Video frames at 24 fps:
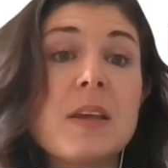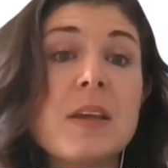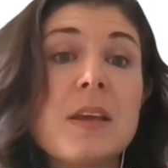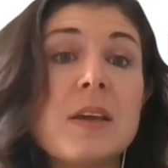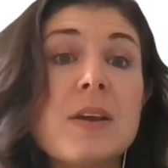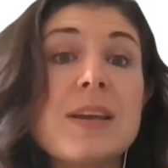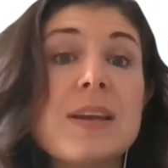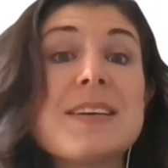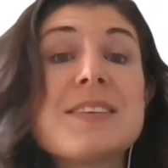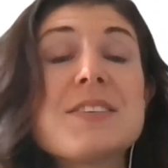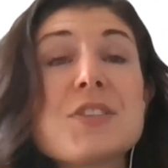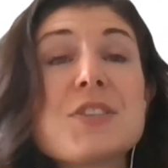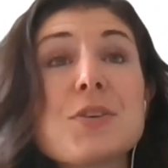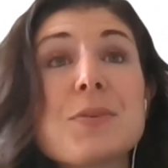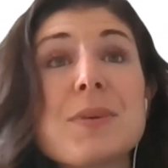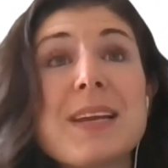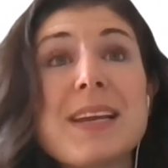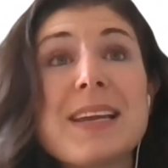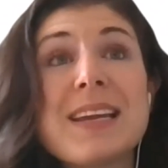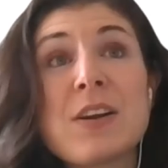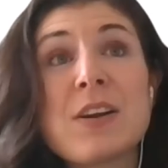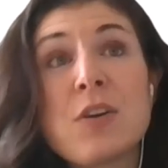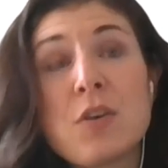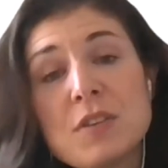History
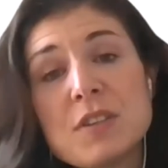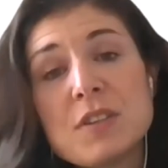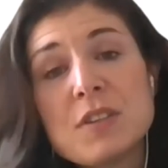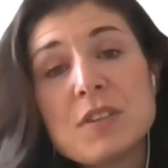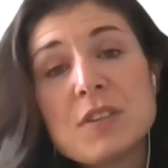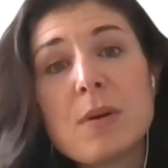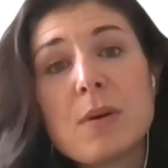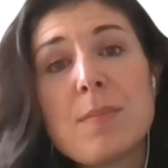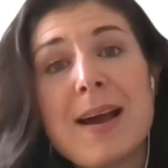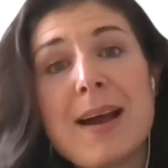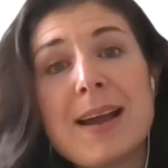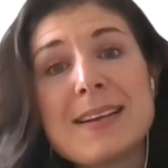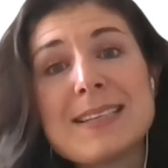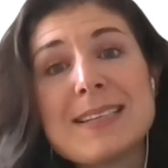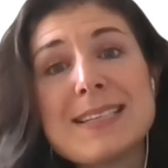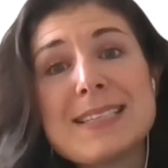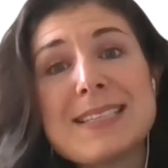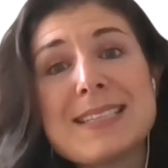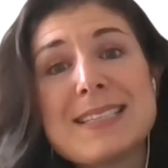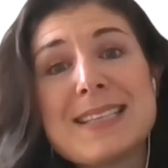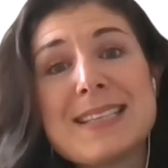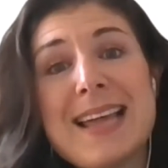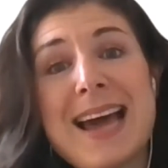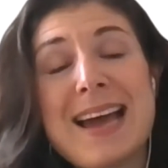can also remind us
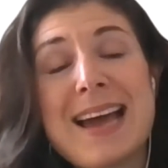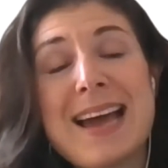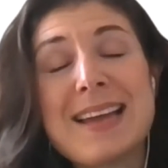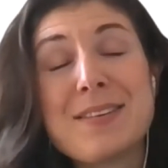that